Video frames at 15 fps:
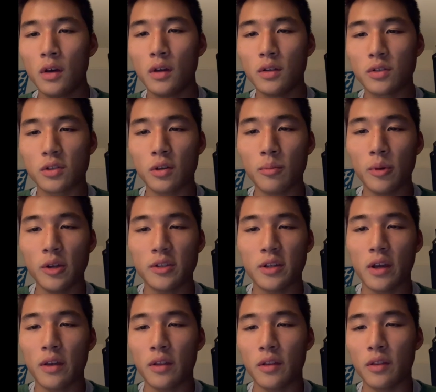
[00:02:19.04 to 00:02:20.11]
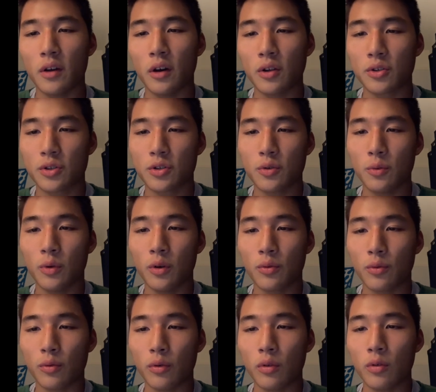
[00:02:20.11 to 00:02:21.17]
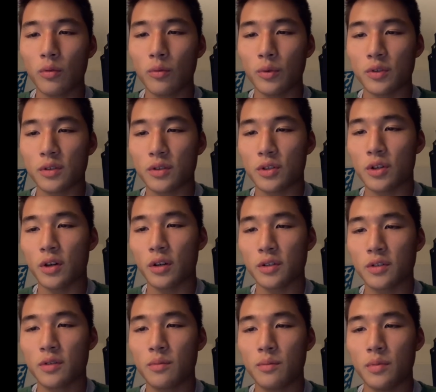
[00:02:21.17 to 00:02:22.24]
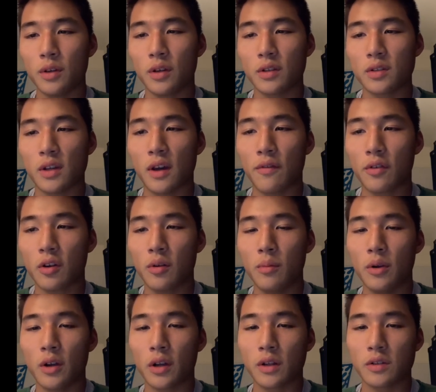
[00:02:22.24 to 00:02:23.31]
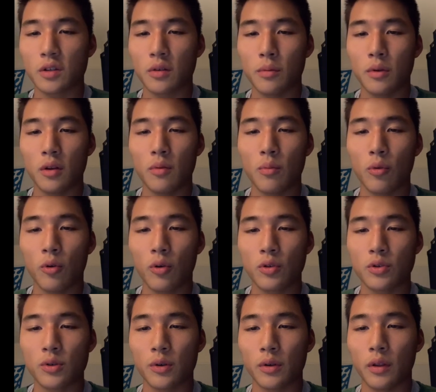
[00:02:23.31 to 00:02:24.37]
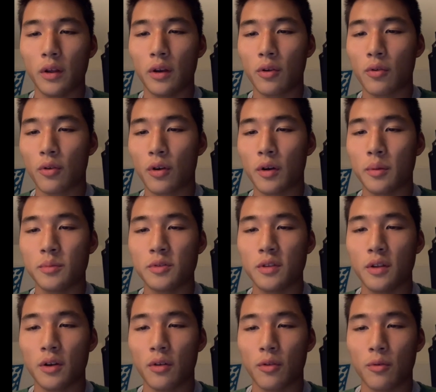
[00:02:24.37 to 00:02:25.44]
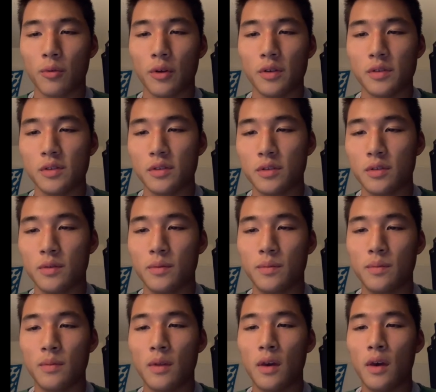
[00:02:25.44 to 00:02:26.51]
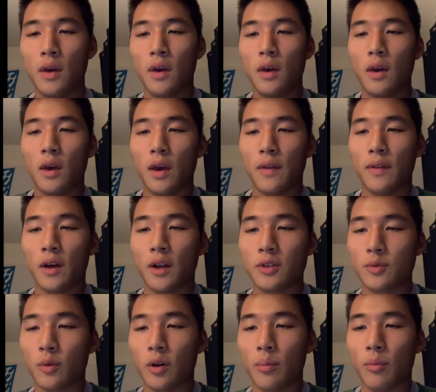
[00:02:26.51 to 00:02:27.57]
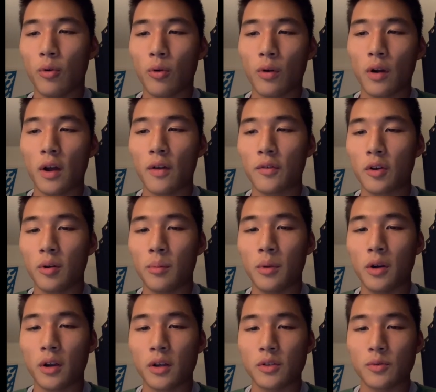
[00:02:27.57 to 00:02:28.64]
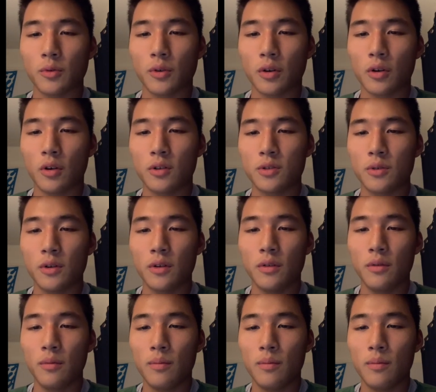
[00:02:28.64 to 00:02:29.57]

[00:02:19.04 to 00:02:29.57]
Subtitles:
Some might say that the 100-to-1 rule was just because African Americans committed more drug-related crimes than other races, and that is why more African Americans were incarcerated.